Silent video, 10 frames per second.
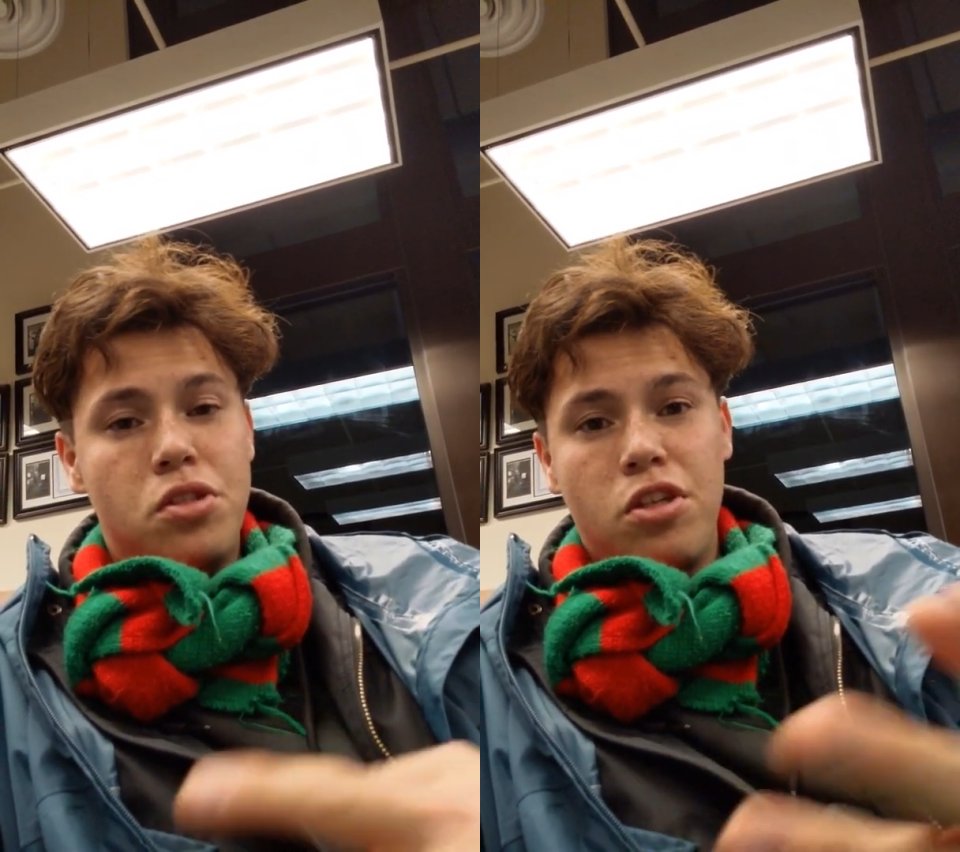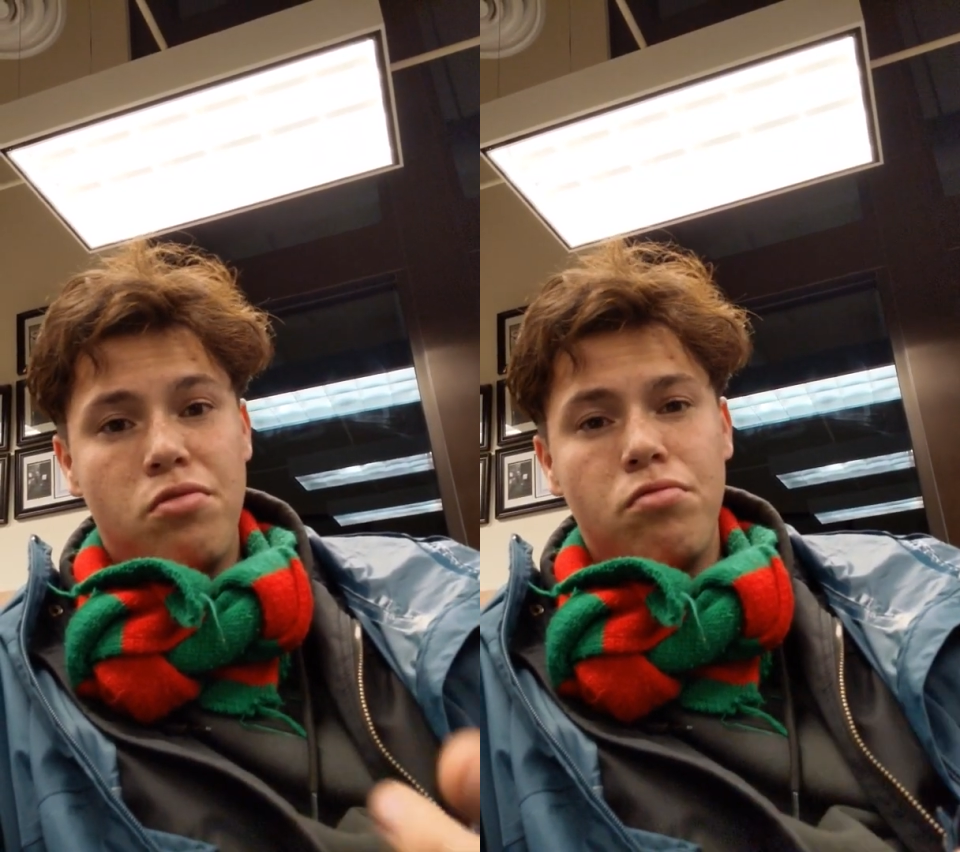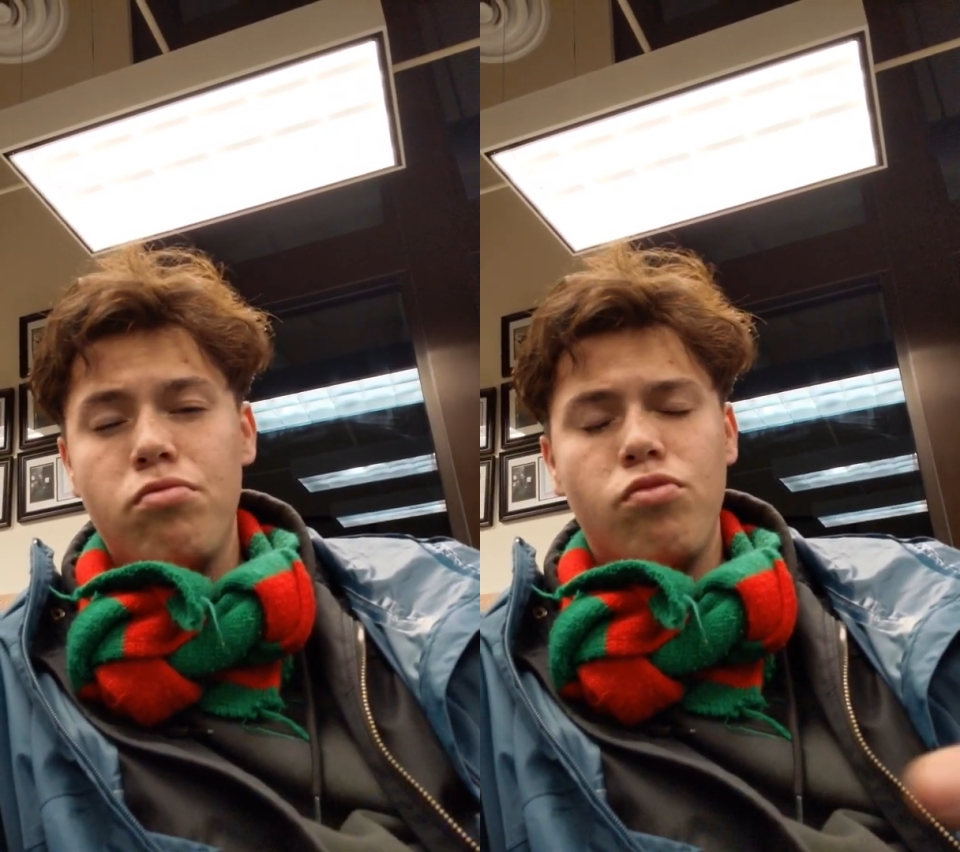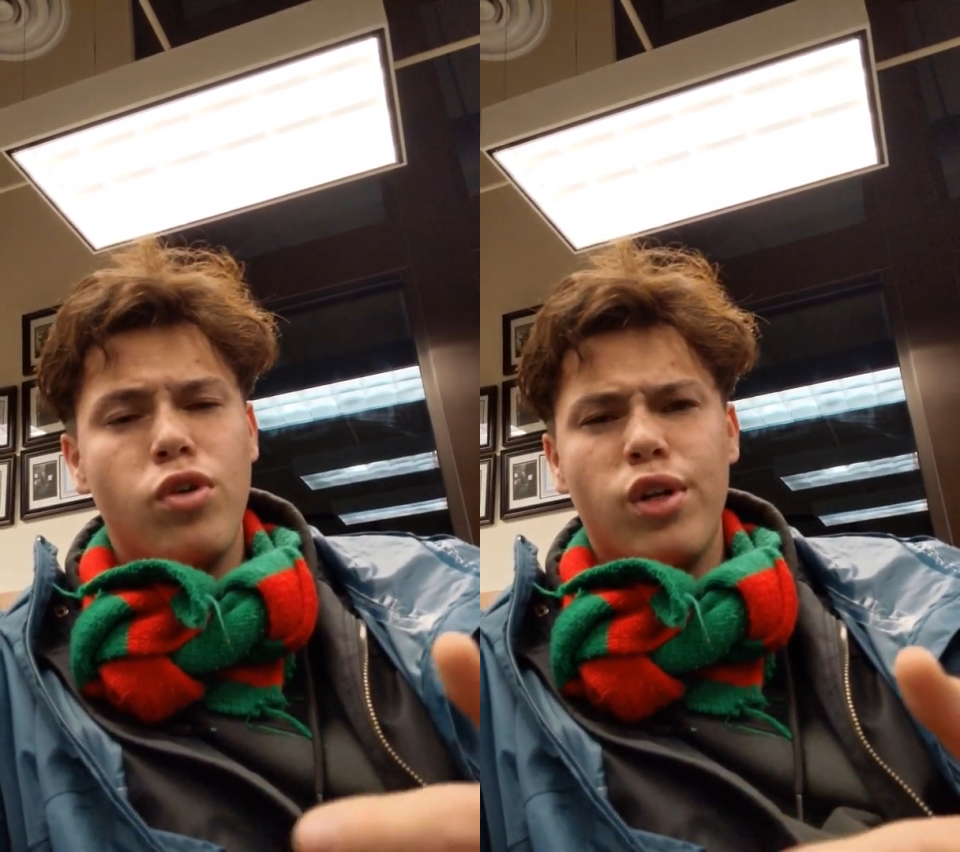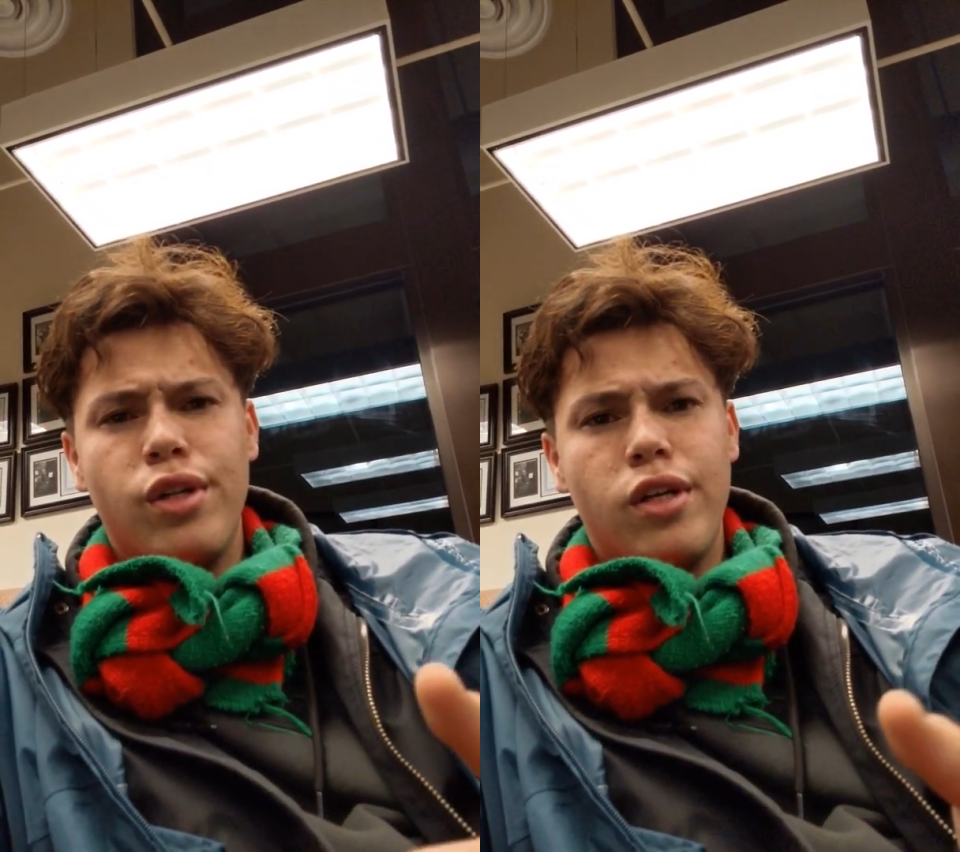
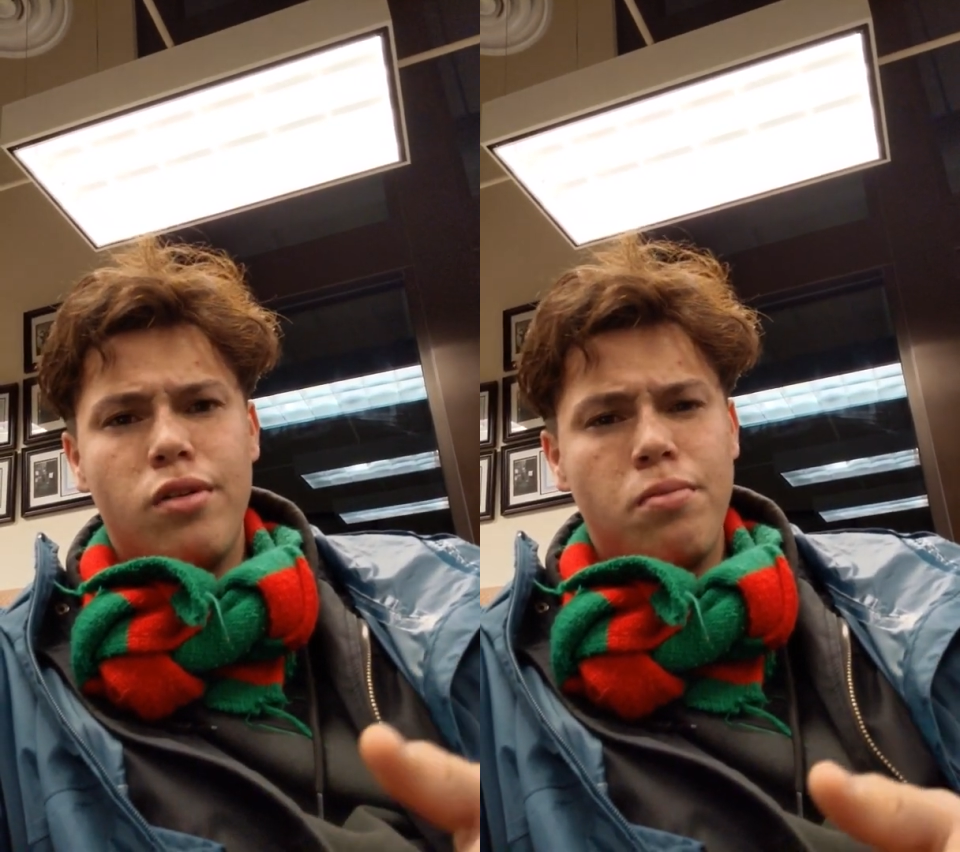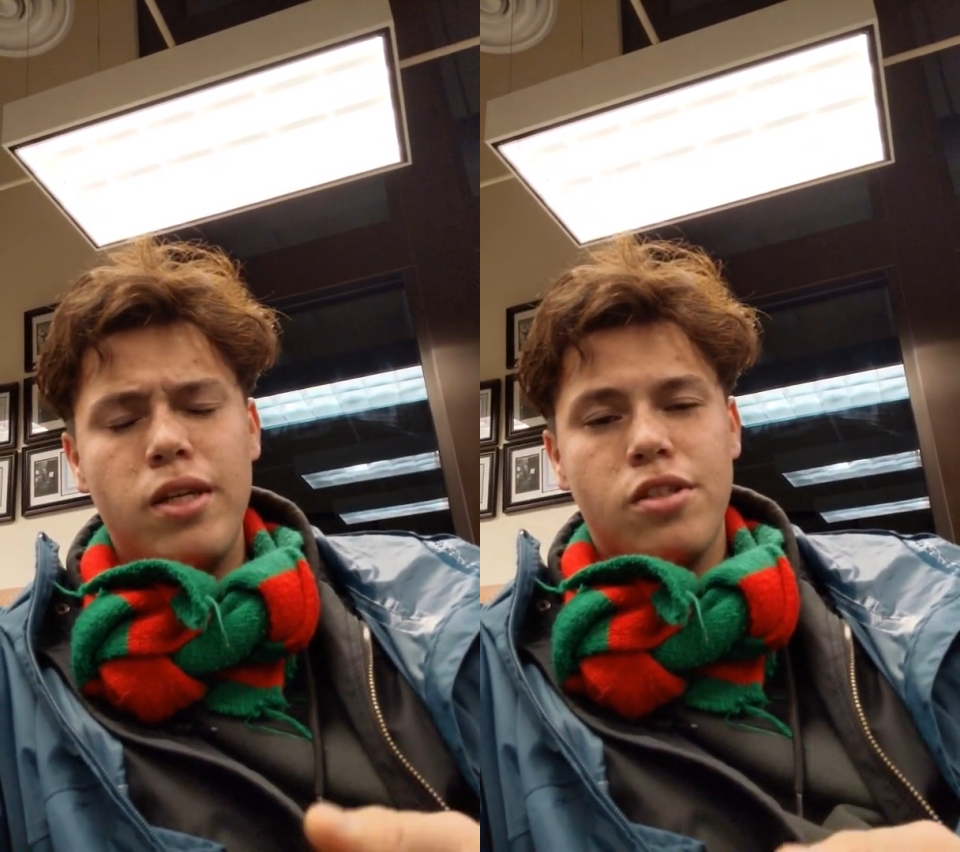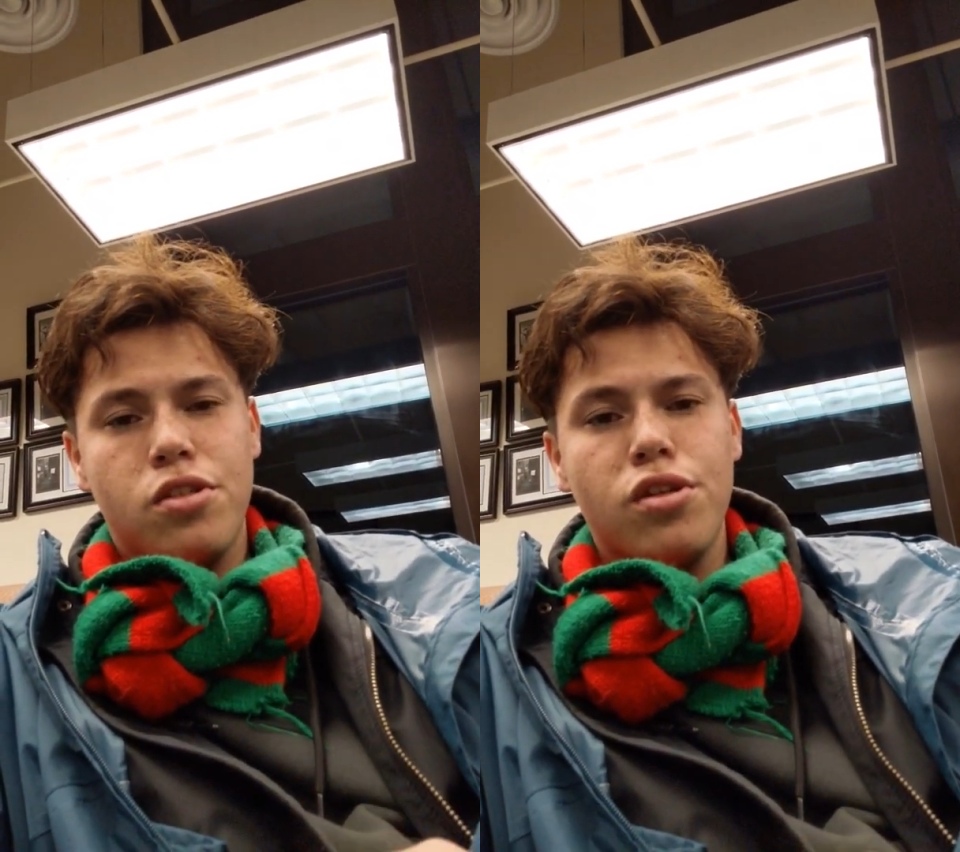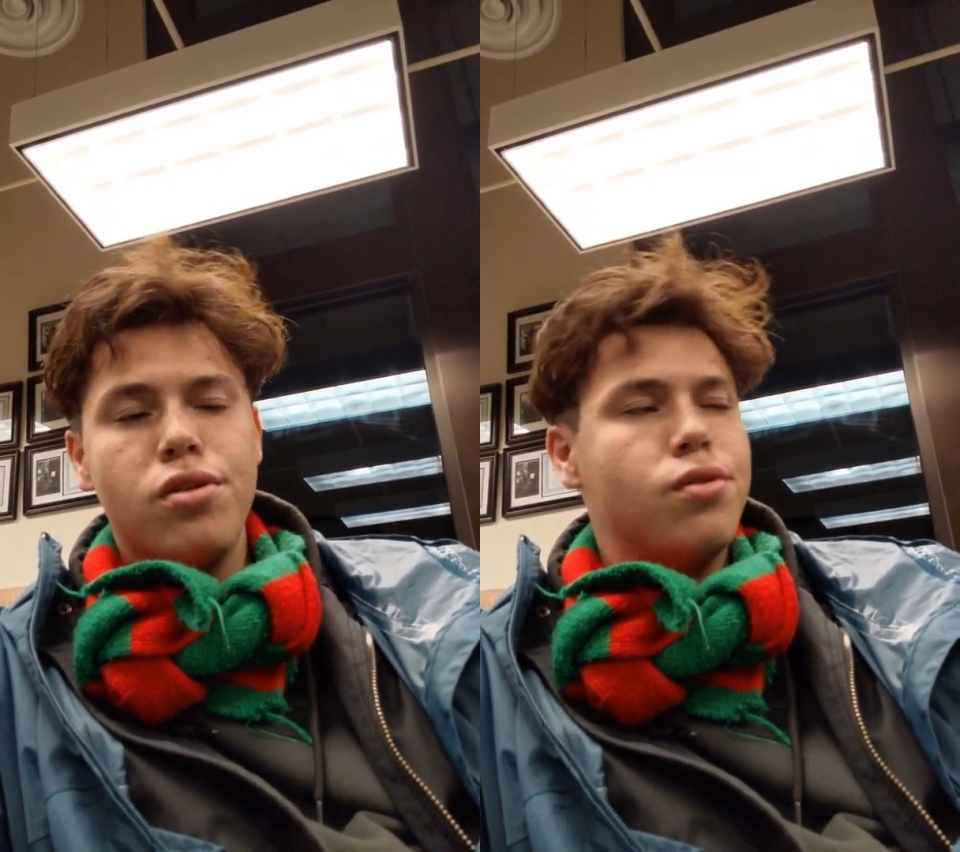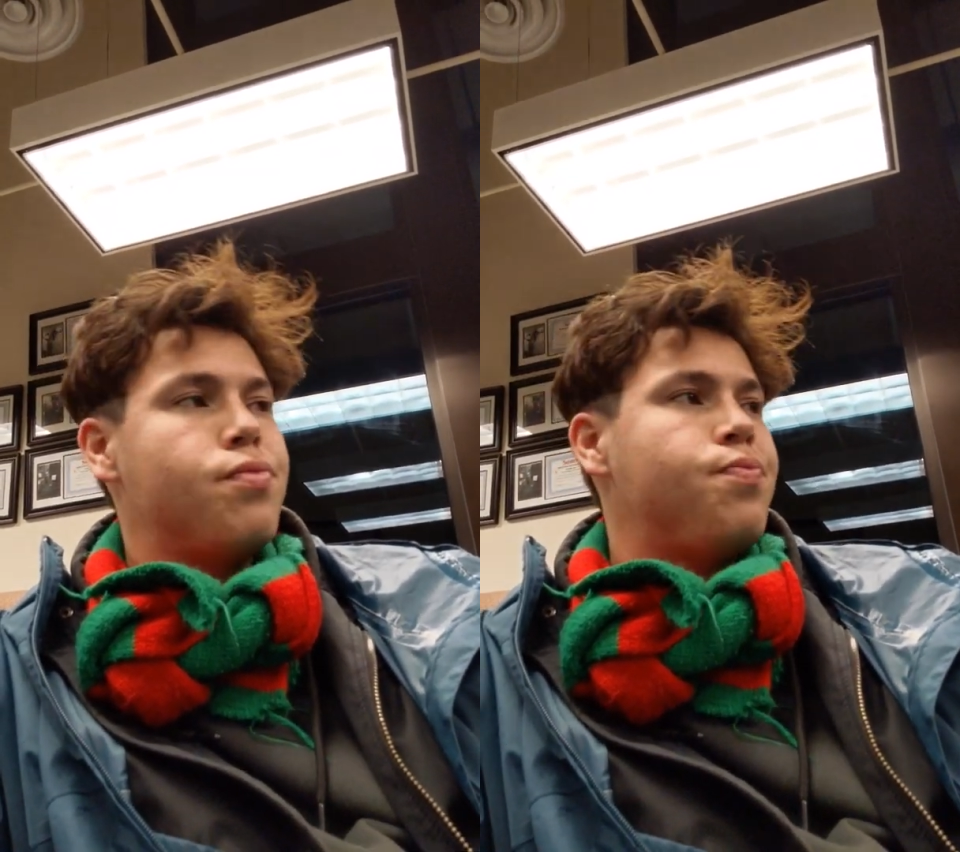somewhere in there, minutes too.